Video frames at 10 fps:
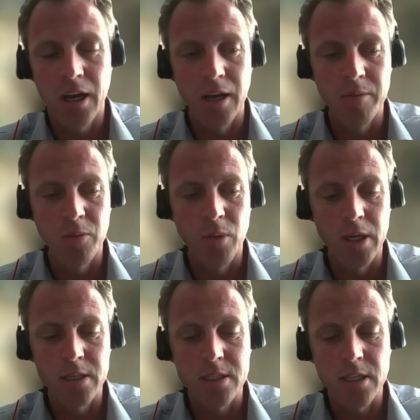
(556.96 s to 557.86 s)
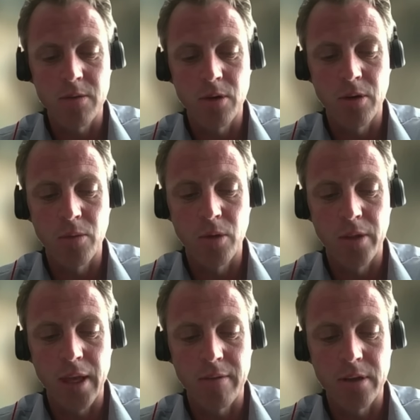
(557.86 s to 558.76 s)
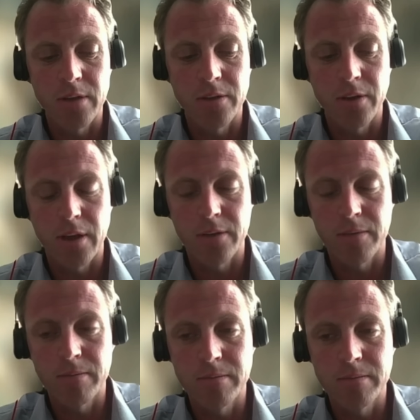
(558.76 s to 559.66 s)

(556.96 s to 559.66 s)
and wait and see what the evidence says.